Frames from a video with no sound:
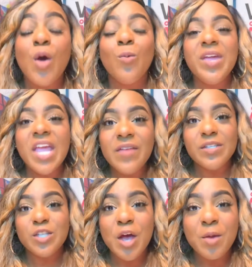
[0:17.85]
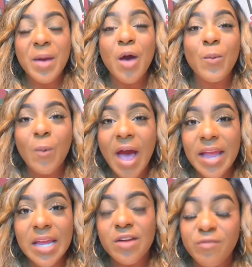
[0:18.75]
We have to talk about
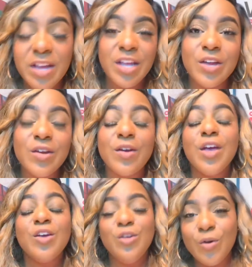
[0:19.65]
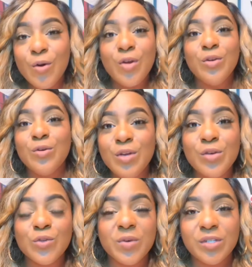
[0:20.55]
why every year your New
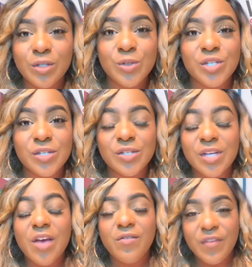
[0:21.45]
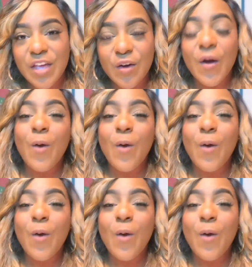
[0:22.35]
Year's resolutions fail.